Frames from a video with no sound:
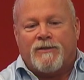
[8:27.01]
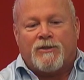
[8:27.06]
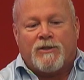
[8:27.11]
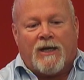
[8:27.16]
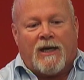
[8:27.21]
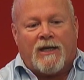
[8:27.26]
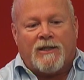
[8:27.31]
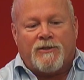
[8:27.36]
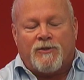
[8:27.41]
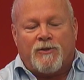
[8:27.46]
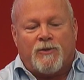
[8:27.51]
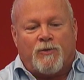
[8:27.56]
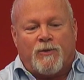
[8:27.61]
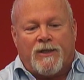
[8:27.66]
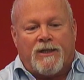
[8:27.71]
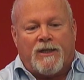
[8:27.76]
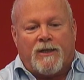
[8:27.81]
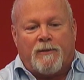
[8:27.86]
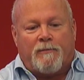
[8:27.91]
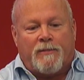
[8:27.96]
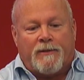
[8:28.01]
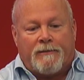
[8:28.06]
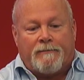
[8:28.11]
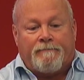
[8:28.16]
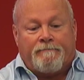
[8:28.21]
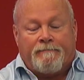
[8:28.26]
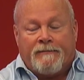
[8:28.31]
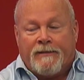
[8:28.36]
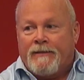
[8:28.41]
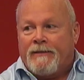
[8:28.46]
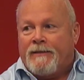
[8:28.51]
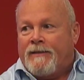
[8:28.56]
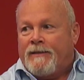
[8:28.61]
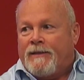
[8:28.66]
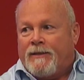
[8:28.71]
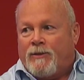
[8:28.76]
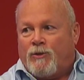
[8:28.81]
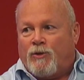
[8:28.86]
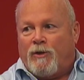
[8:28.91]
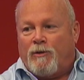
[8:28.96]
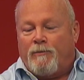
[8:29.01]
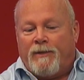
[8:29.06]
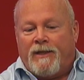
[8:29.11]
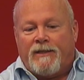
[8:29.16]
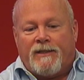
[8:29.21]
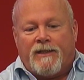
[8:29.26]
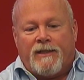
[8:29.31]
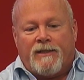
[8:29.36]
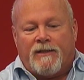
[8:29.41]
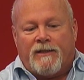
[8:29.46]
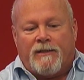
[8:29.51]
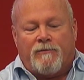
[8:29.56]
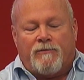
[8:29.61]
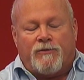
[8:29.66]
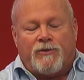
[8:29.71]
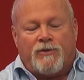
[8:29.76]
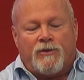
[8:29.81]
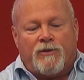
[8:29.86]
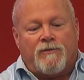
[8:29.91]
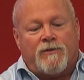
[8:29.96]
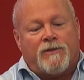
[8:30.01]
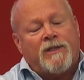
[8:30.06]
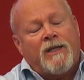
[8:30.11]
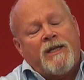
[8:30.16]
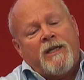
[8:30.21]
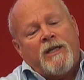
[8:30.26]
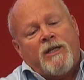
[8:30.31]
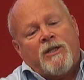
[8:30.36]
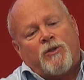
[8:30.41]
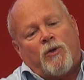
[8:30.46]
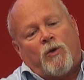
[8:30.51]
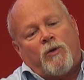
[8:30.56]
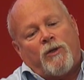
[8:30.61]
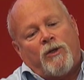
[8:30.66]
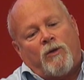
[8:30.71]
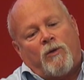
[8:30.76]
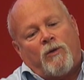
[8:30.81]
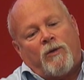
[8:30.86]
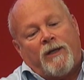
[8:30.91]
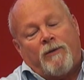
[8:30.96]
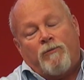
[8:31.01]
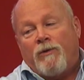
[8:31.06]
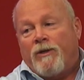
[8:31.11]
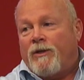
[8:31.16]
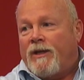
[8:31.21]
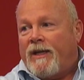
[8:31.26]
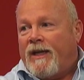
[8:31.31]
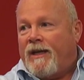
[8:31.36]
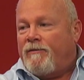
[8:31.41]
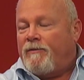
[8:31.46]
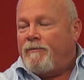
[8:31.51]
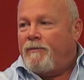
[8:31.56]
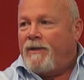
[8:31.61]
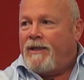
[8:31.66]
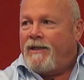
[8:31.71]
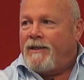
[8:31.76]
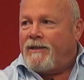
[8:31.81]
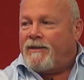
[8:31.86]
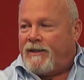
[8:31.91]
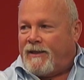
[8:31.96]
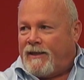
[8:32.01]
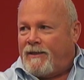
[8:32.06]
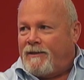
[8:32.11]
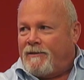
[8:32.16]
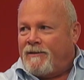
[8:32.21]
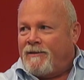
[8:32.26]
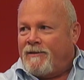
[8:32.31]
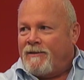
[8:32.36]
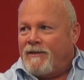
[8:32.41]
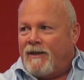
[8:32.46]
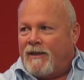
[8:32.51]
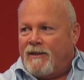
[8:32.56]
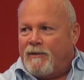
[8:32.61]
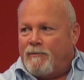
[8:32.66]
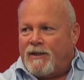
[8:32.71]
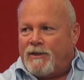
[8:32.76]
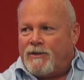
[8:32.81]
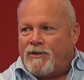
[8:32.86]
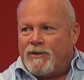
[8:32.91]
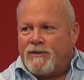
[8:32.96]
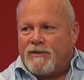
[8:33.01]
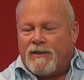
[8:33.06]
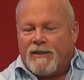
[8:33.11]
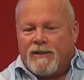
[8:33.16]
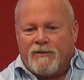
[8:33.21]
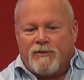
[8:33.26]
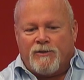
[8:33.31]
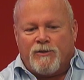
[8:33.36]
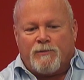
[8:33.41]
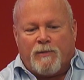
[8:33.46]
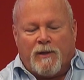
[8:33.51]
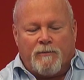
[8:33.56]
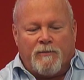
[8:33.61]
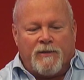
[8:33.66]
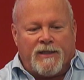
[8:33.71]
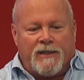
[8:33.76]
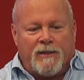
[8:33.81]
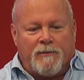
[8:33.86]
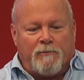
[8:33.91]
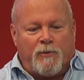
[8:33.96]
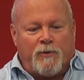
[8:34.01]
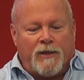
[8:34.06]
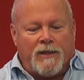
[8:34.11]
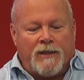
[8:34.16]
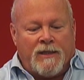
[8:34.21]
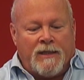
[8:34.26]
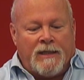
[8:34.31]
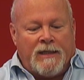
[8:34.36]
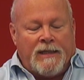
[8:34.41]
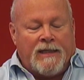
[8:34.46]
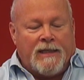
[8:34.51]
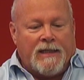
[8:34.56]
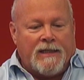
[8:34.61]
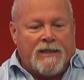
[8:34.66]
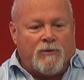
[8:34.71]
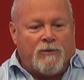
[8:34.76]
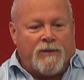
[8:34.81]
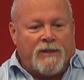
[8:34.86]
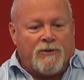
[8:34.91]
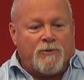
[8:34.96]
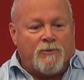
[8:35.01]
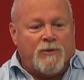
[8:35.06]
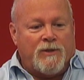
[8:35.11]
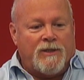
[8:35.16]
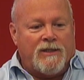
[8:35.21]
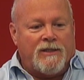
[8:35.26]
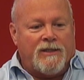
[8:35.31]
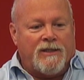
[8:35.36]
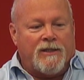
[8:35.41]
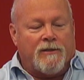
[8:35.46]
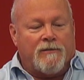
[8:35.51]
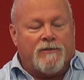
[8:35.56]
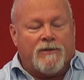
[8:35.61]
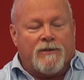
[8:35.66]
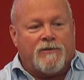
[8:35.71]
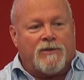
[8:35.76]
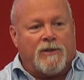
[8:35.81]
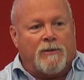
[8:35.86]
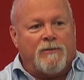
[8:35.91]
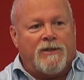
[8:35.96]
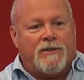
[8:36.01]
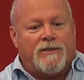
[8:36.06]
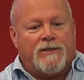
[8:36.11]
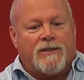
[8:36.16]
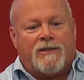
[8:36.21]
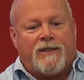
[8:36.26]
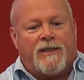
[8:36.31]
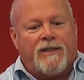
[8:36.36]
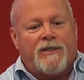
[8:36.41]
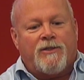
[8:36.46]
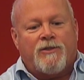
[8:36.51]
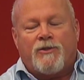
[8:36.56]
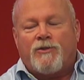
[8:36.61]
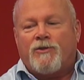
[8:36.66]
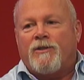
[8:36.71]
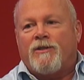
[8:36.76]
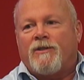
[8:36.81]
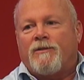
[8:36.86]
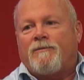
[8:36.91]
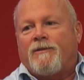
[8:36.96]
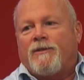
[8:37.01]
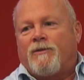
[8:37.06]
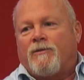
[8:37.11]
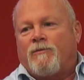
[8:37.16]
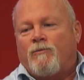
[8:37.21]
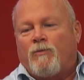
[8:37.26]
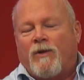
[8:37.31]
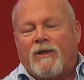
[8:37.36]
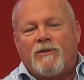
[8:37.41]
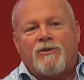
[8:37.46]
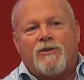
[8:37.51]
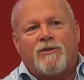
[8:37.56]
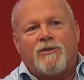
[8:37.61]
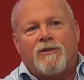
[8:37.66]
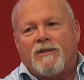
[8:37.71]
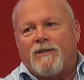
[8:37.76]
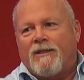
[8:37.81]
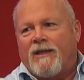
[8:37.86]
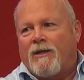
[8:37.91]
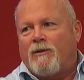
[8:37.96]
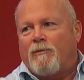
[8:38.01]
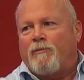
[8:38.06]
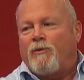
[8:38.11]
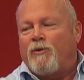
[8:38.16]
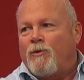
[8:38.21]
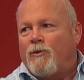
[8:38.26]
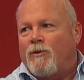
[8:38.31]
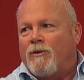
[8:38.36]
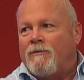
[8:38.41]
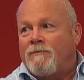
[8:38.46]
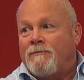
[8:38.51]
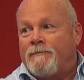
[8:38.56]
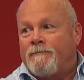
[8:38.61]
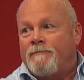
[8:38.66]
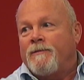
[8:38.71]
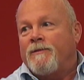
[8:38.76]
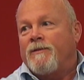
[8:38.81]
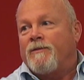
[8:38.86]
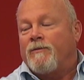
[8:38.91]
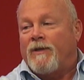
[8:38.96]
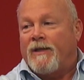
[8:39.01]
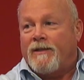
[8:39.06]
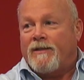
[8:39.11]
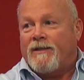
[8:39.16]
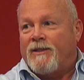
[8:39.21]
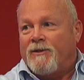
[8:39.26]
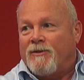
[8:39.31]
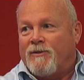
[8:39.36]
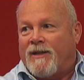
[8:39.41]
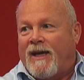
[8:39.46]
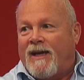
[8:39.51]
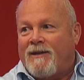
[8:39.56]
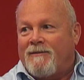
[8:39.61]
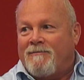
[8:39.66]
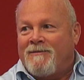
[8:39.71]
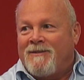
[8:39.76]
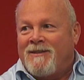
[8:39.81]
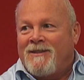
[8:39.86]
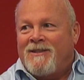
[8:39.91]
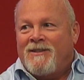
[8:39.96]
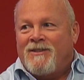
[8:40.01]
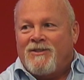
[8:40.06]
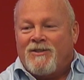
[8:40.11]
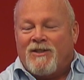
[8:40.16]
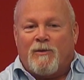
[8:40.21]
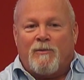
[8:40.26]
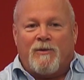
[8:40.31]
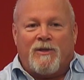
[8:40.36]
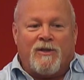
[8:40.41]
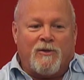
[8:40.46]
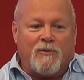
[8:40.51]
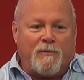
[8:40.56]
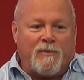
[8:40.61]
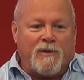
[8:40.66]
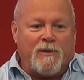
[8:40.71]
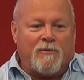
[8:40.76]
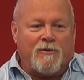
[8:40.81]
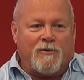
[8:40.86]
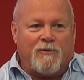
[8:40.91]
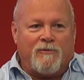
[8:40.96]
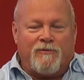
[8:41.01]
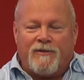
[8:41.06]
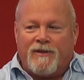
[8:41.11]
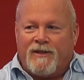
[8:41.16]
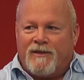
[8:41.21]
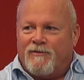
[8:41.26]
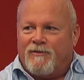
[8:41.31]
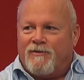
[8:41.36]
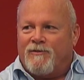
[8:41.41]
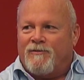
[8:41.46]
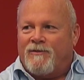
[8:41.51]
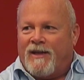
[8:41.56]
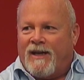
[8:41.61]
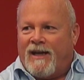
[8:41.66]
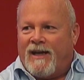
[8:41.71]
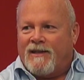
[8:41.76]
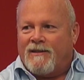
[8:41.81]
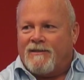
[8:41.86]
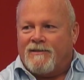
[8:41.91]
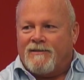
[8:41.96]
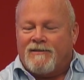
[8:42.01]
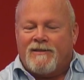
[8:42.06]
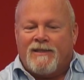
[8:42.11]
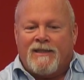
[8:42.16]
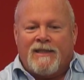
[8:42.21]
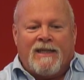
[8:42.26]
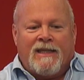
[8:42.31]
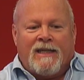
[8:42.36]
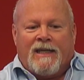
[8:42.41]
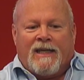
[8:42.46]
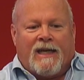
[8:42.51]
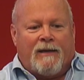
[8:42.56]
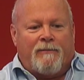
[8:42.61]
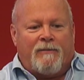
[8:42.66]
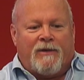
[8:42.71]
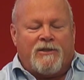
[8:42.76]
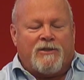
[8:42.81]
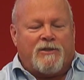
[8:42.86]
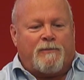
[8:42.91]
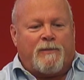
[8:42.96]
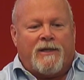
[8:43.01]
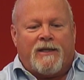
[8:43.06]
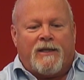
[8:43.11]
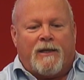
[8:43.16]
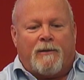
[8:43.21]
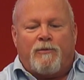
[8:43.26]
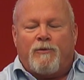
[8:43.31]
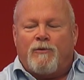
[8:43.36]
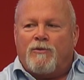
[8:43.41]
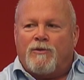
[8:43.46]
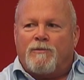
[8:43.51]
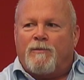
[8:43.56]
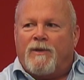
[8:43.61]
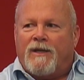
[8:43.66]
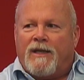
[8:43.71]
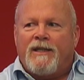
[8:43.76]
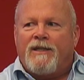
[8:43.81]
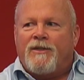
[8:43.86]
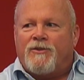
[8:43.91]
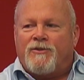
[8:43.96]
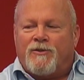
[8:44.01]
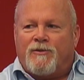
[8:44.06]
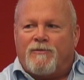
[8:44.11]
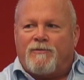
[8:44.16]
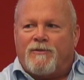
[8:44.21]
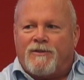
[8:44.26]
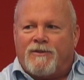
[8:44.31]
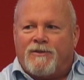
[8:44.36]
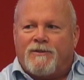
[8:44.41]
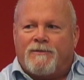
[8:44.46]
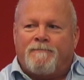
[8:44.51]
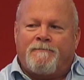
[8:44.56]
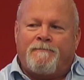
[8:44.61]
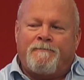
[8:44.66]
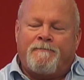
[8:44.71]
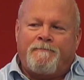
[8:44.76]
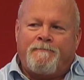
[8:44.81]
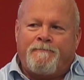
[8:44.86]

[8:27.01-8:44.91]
Just costs are going up in order to maintain the level of service. So, and we're going to have a meeting tonight on the budget, and there's public input. And, that's what we need to hear. If somebody says, hey, you shouldn't, why don't you shut down a pool? I'd like to hear that. See how many other people are in favor of that. And I'm not just picking on pools, but any service.